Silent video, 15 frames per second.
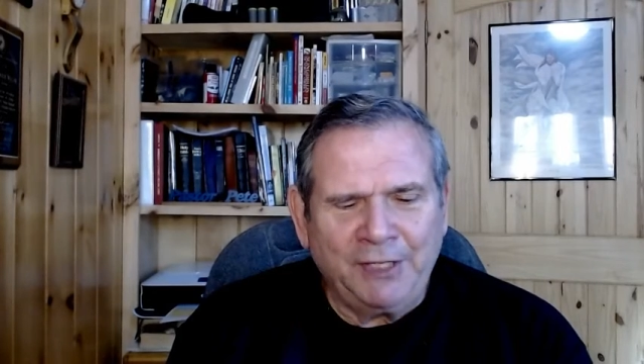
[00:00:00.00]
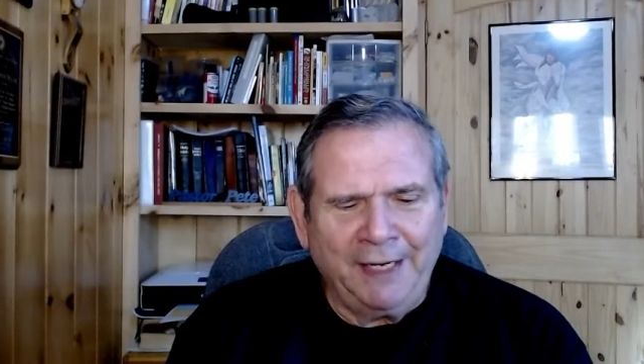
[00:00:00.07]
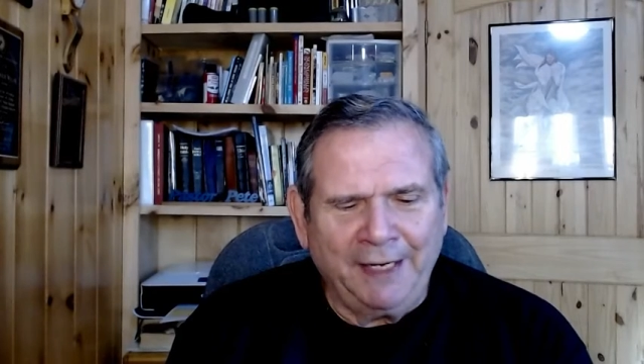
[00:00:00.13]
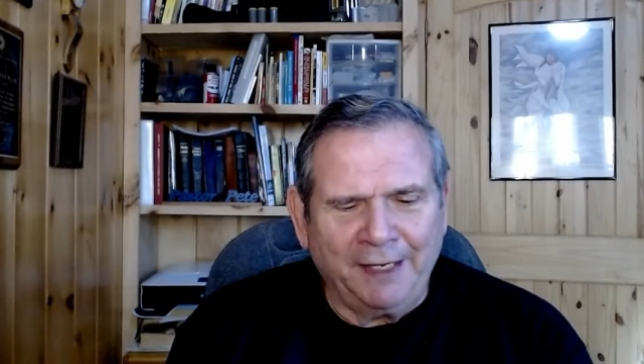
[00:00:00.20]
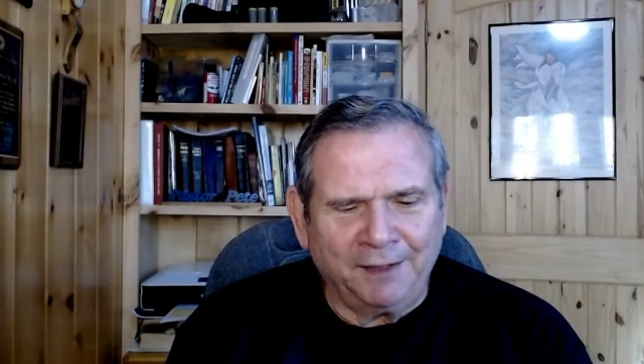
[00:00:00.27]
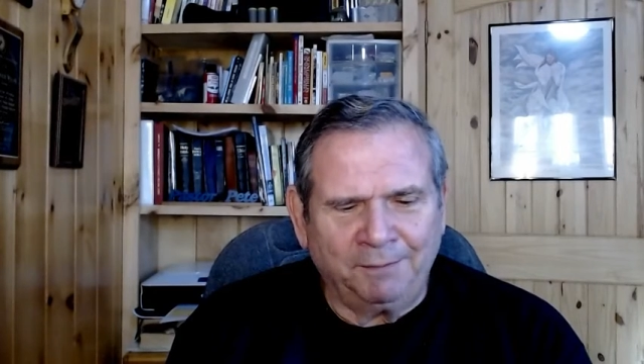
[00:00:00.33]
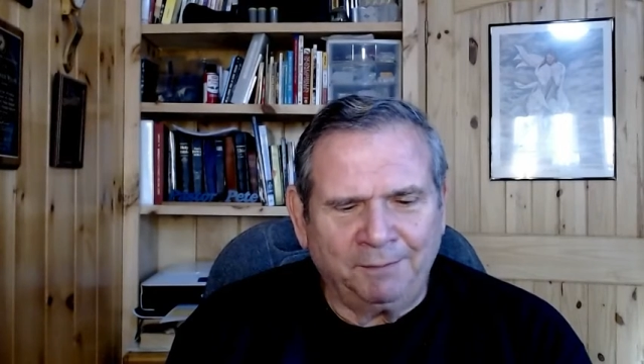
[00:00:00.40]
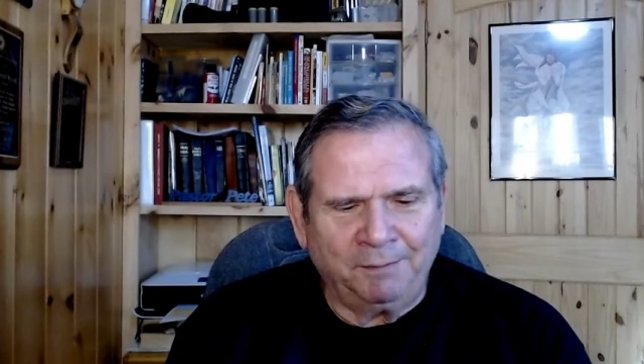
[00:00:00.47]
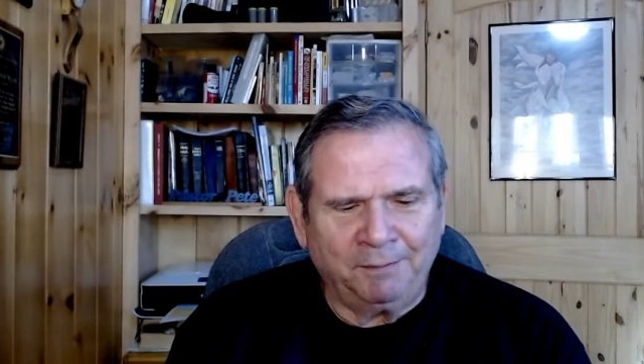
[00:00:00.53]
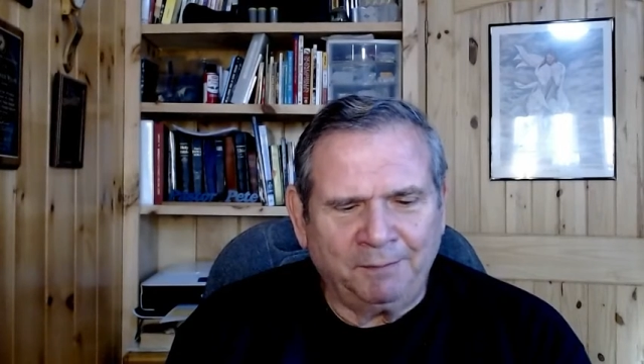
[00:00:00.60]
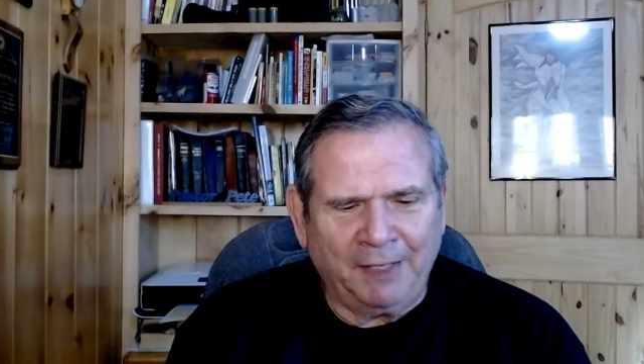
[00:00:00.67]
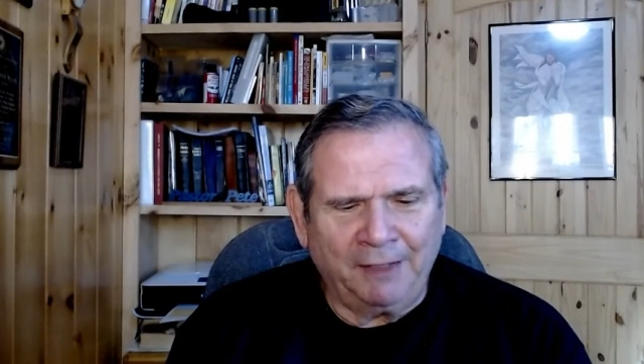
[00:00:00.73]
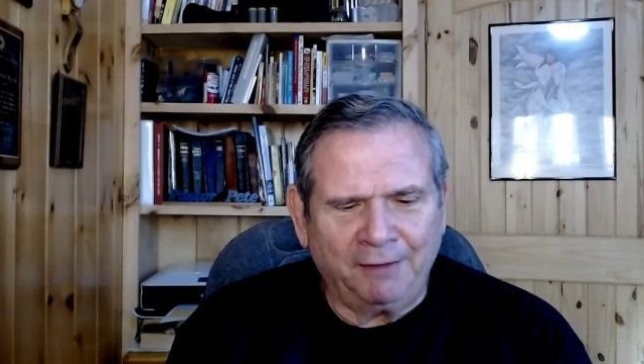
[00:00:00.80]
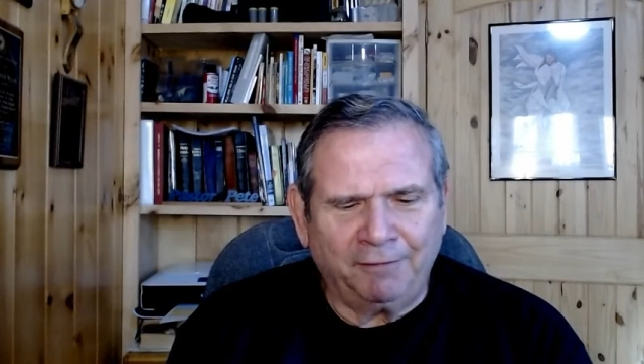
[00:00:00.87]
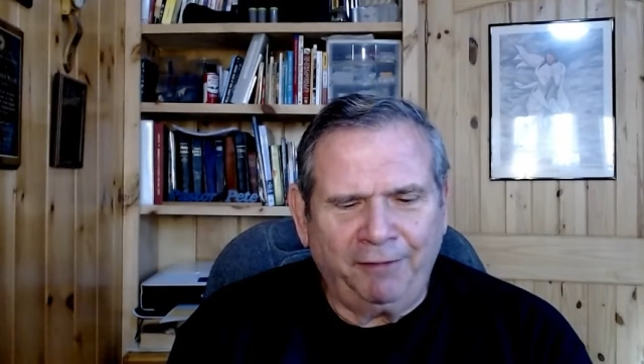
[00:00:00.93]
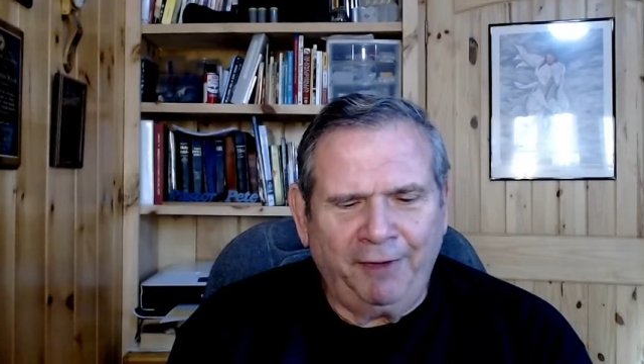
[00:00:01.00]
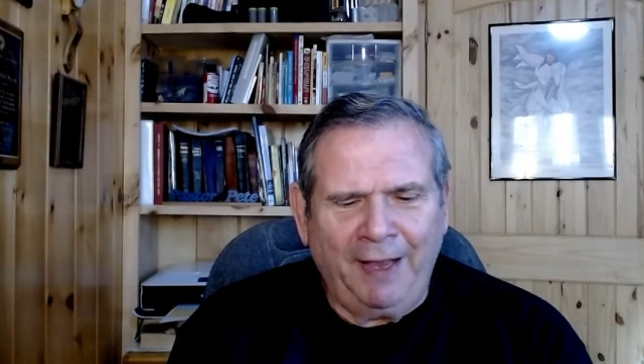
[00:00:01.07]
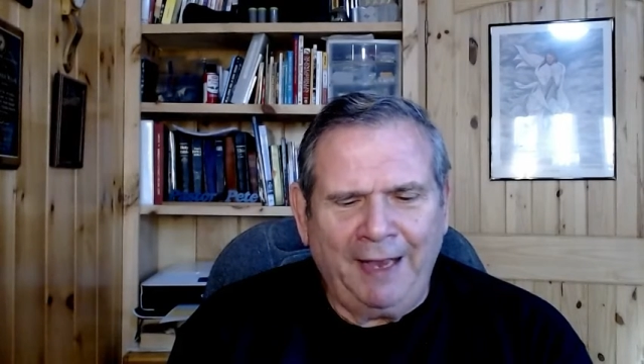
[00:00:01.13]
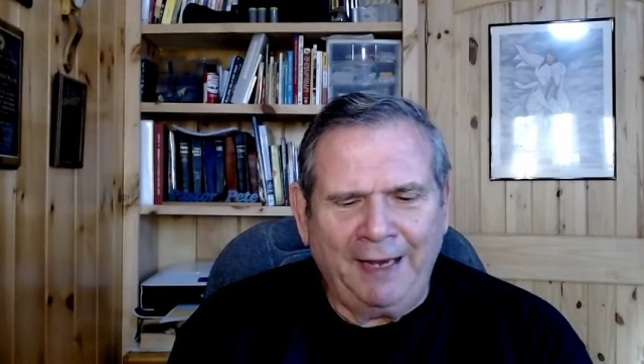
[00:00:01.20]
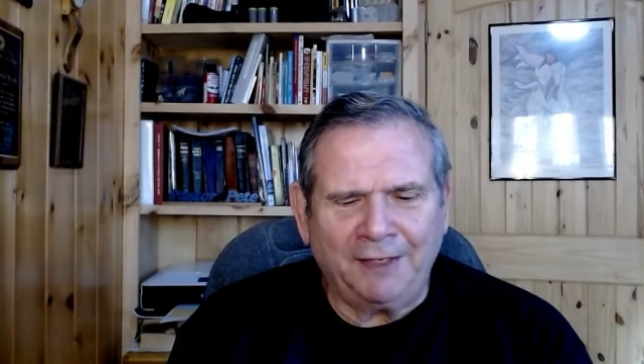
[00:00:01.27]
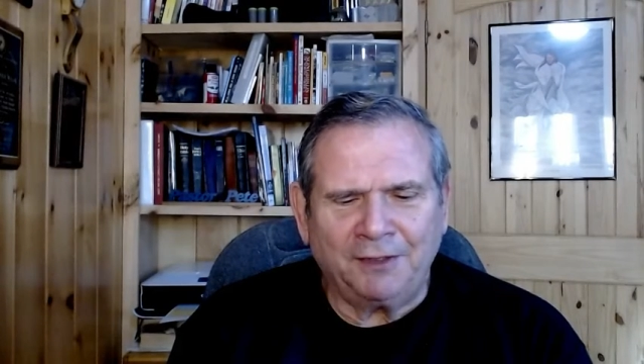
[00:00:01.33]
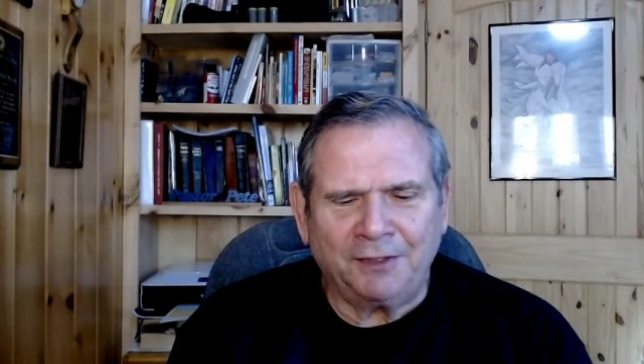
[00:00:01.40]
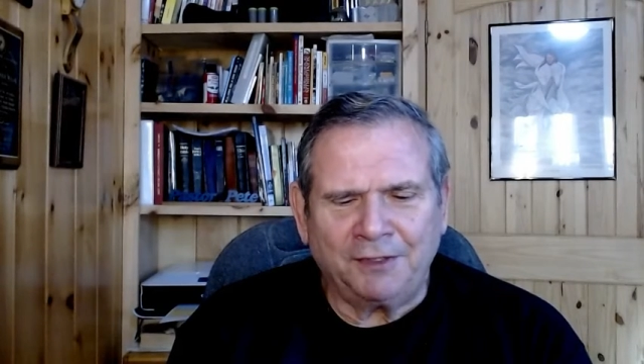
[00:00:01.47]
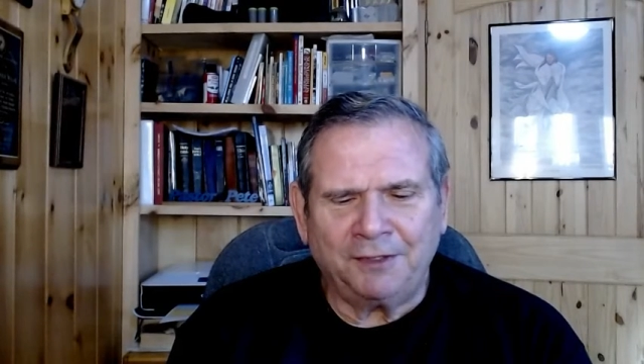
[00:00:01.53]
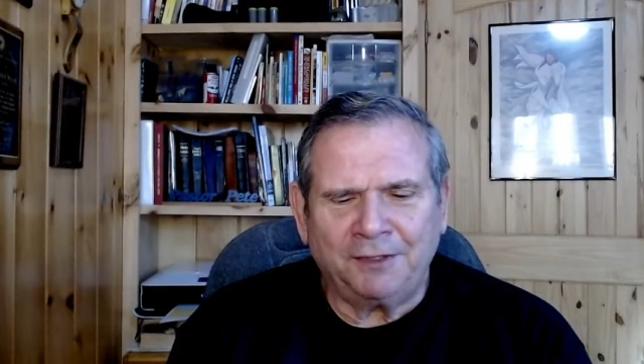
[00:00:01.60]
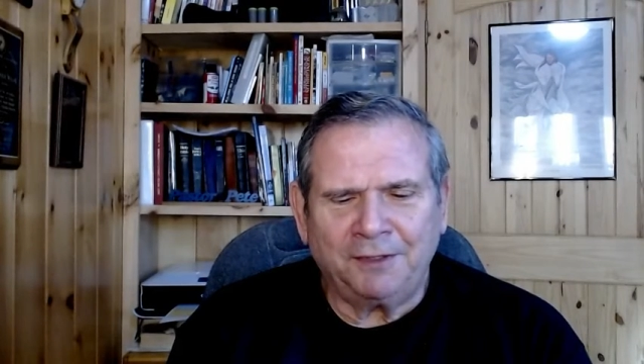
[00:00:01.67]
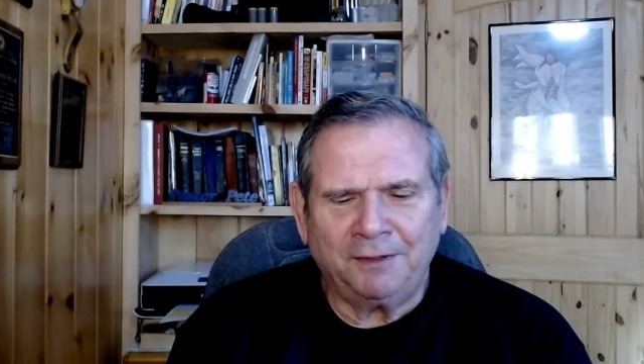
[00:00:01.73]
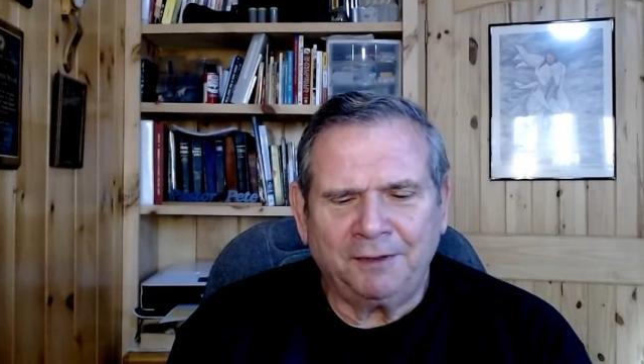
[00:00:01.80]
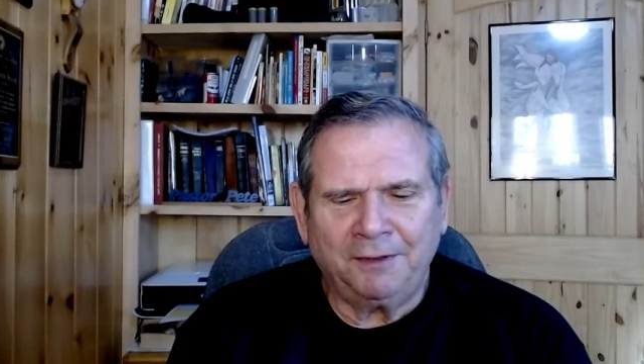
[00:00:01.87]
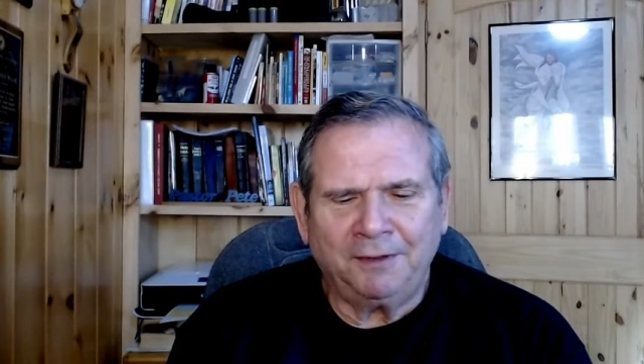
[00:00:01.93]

in and finds